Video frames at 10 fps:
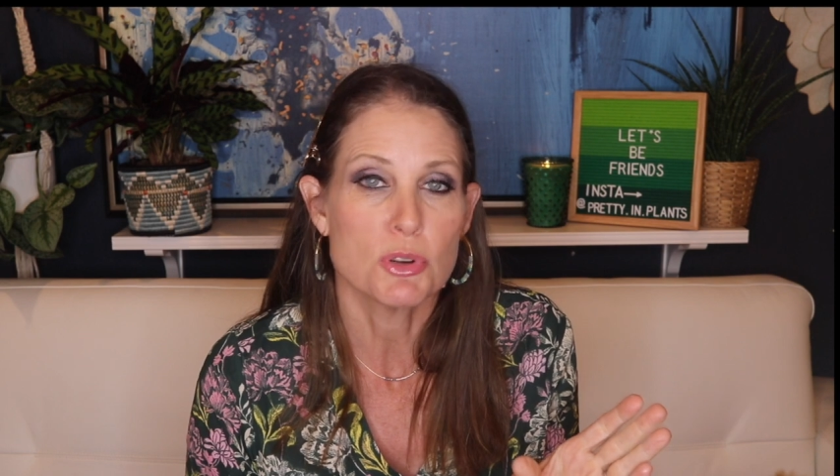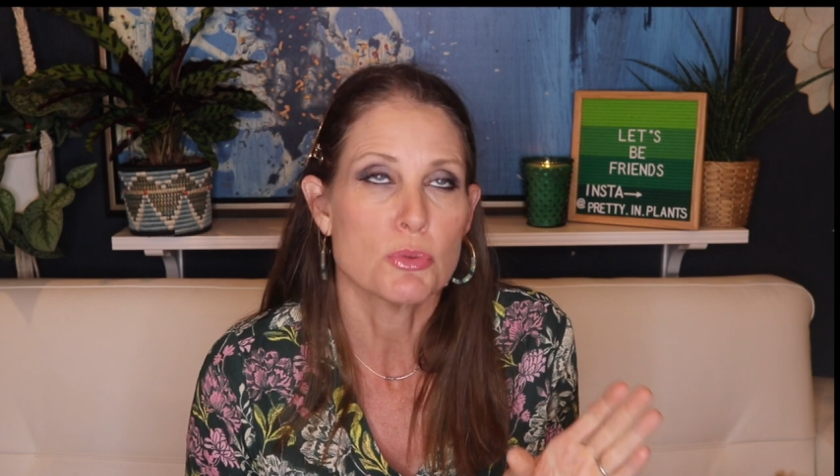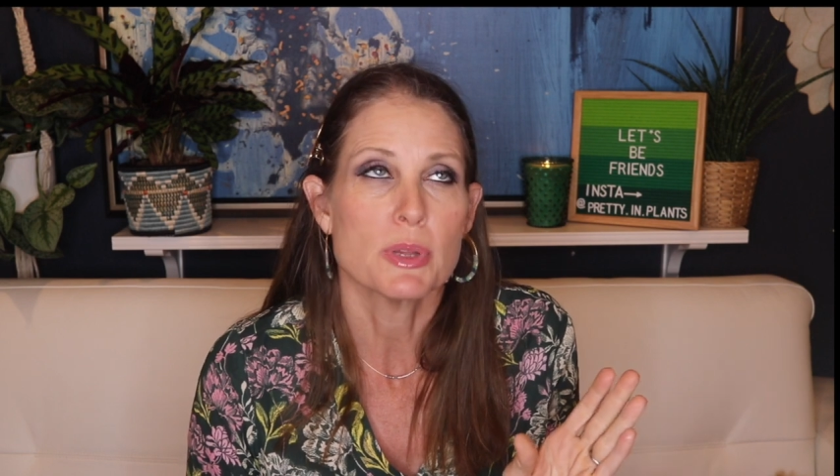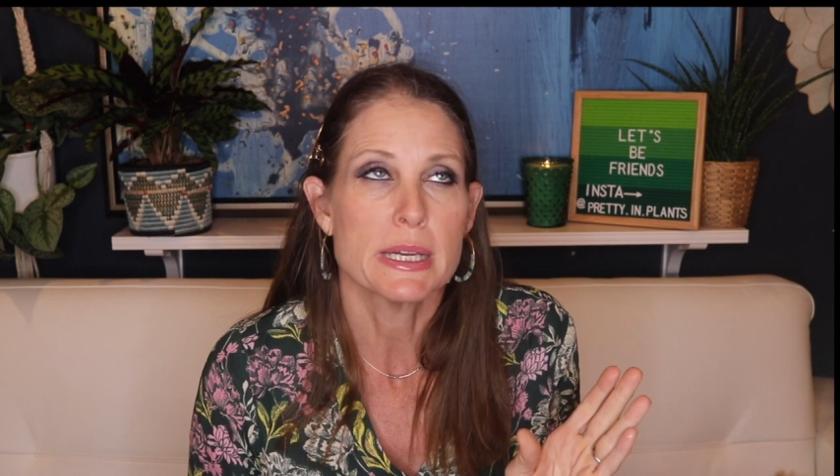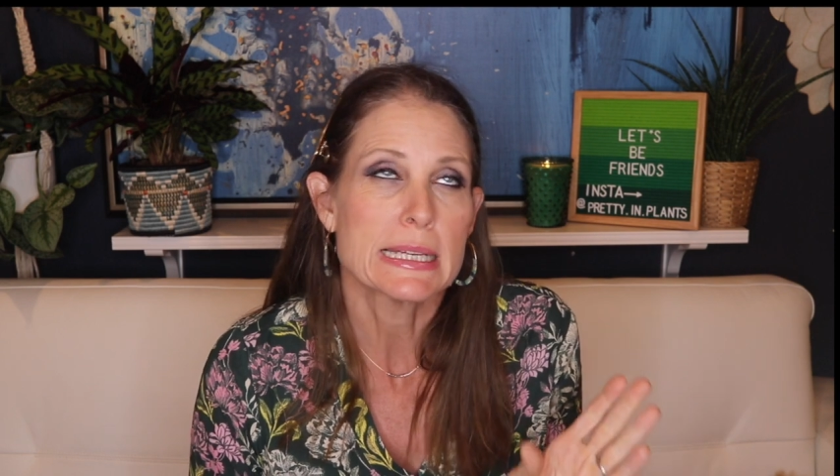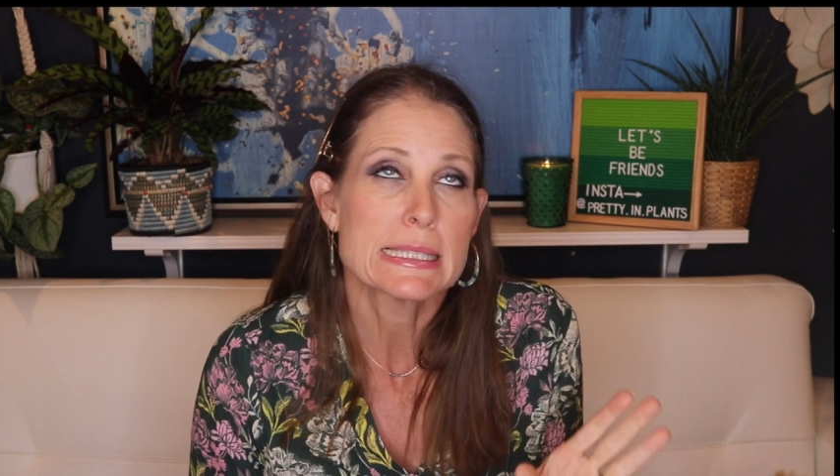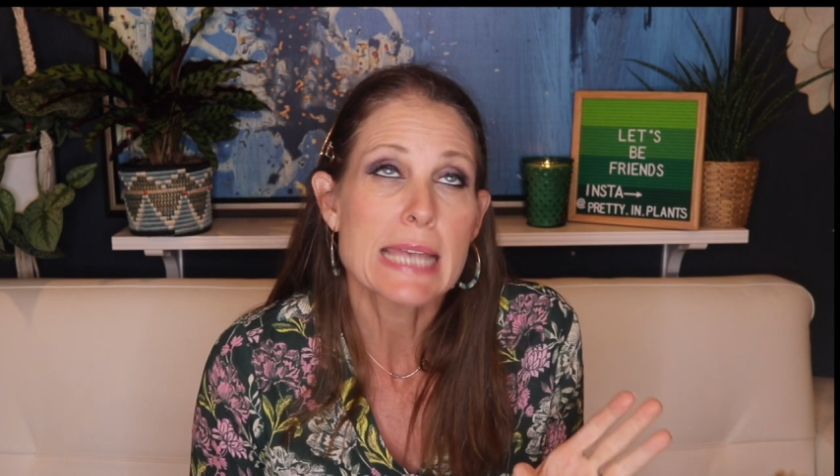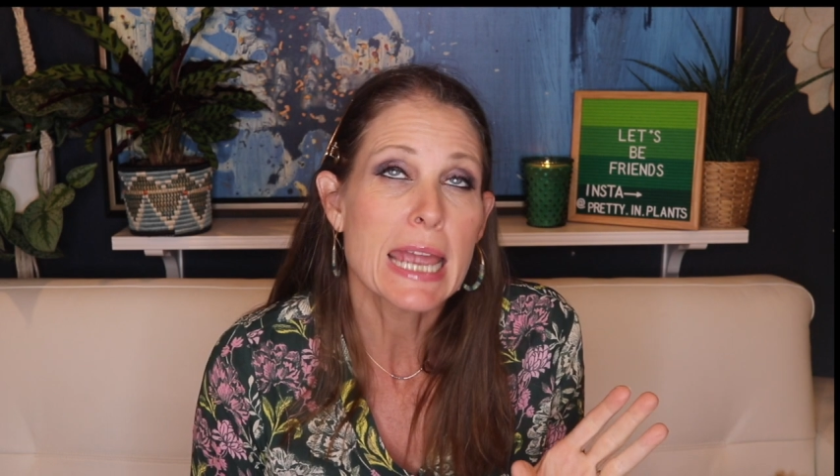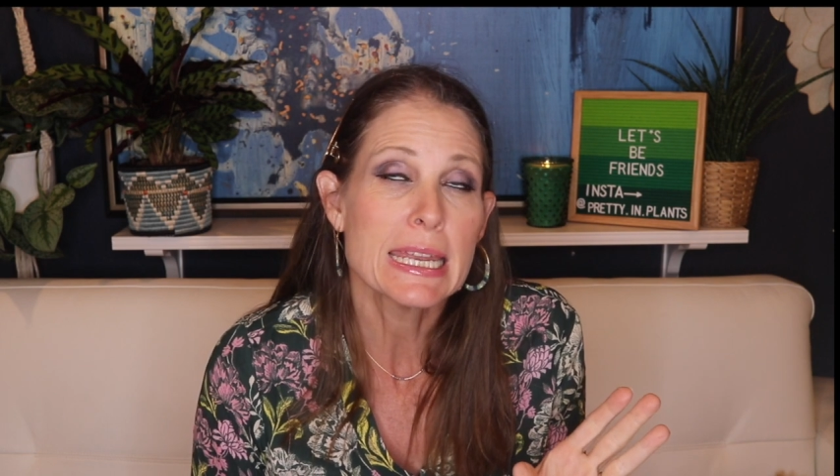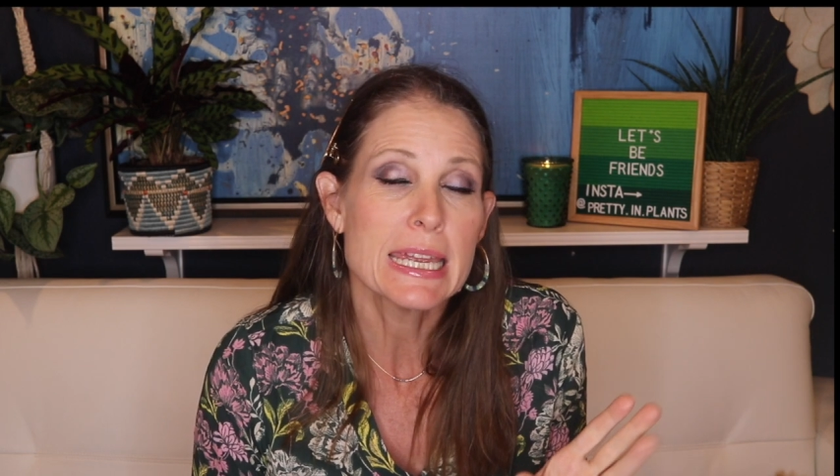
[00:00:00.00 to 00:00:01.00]
They're really
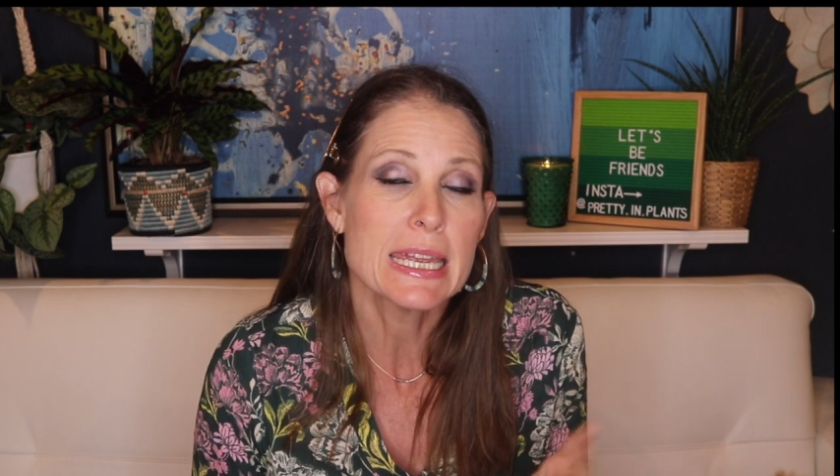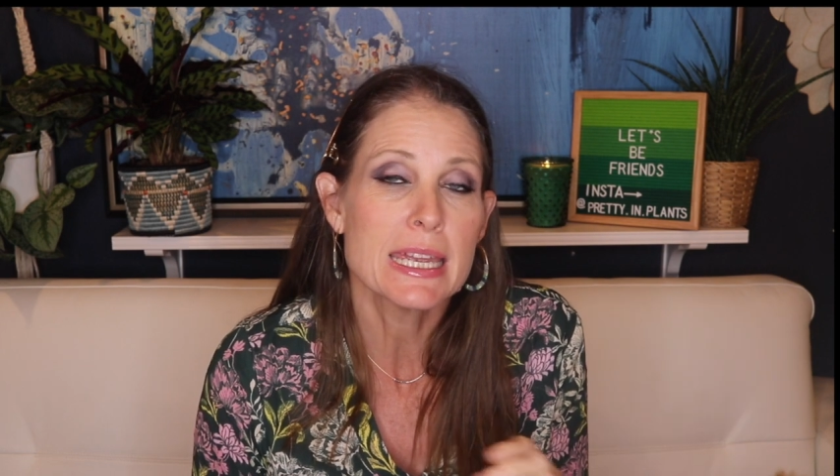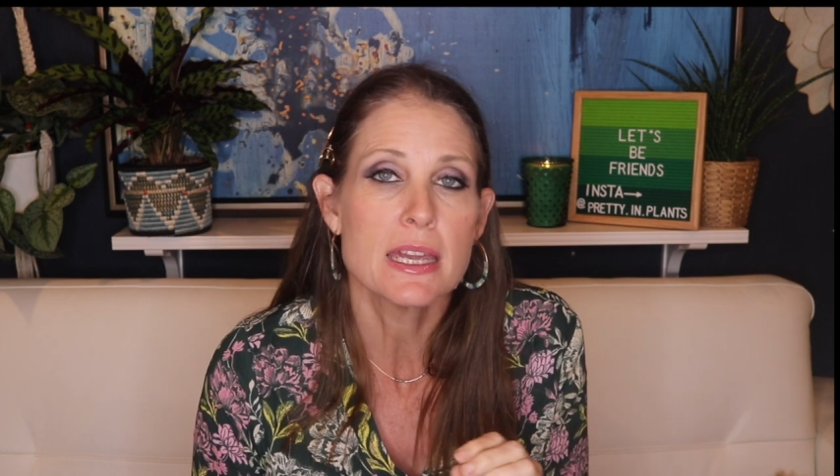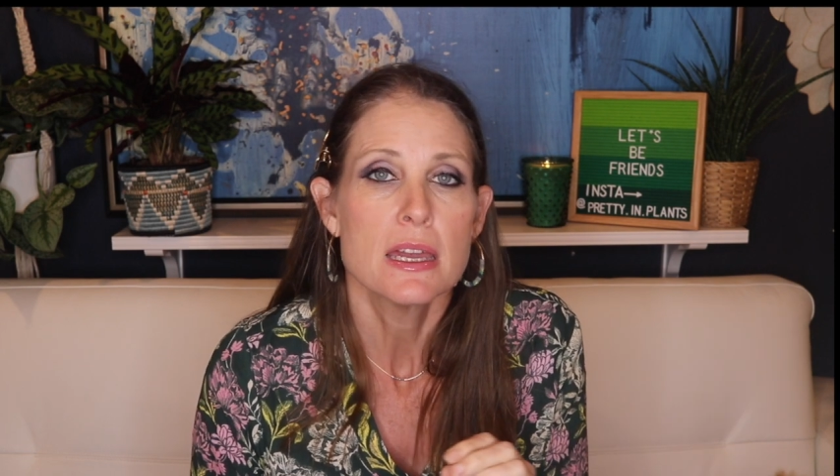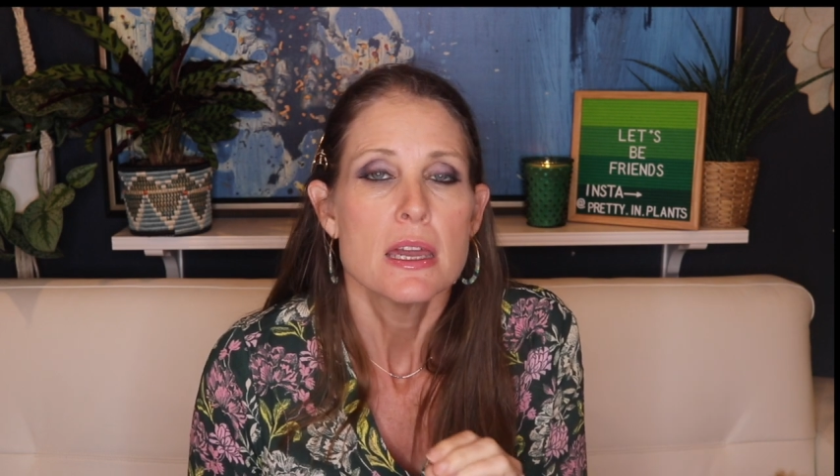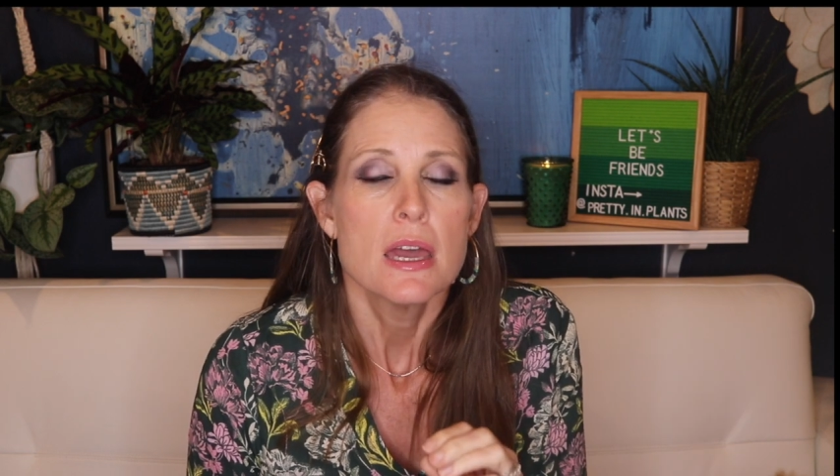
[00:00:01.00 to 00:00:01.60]
exciting.